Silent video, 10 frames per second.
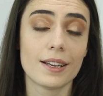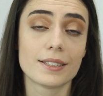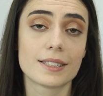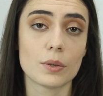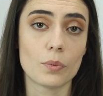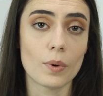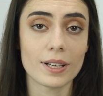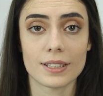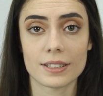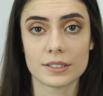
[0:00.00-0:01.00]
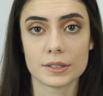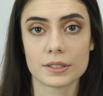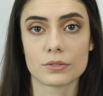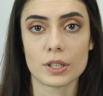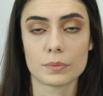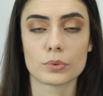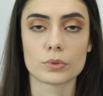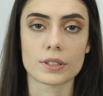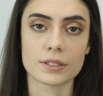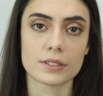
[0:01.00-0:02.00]
see what are the right
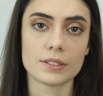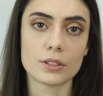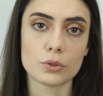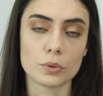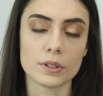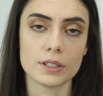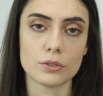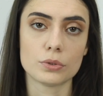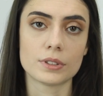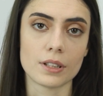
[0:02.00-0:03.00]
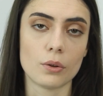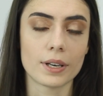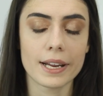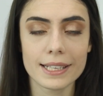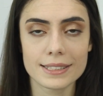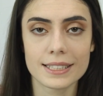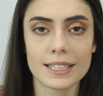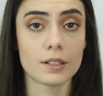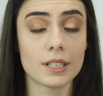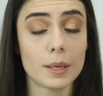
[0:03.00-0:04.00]
products that you will need to sell on
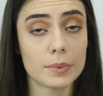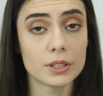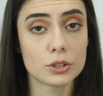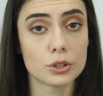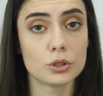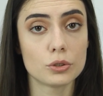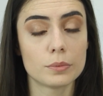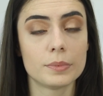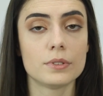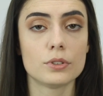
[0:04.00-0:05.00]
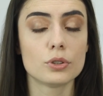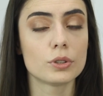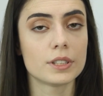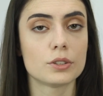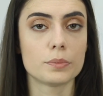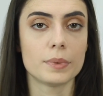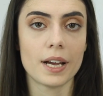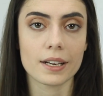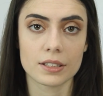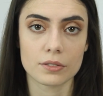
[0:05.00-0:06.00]
Etsy. Number two, you'll need to
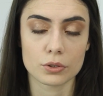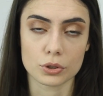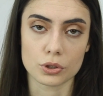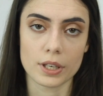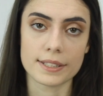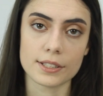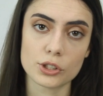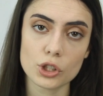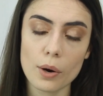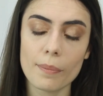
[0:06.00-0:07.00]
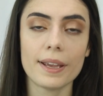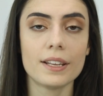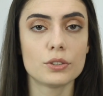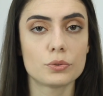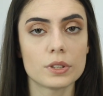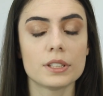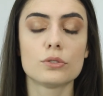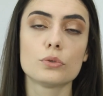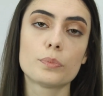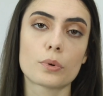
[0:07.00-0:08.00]
be active on your Etsy shop. And three,
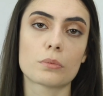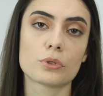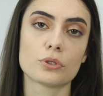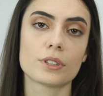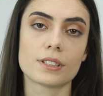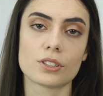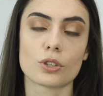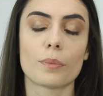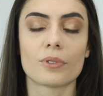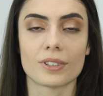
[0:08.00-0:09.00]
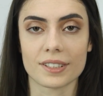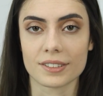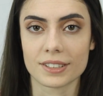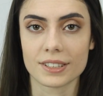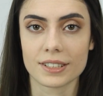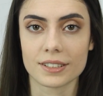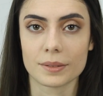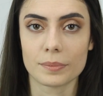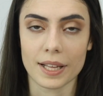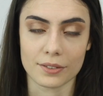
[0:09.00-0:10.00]
to promote your Etsy shop on
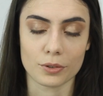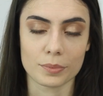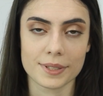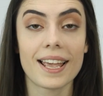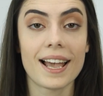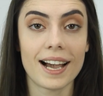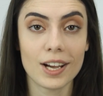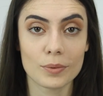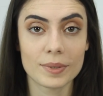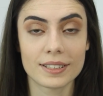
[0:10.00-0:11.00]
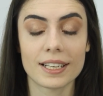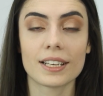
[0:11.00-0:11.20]
another platform. I hope that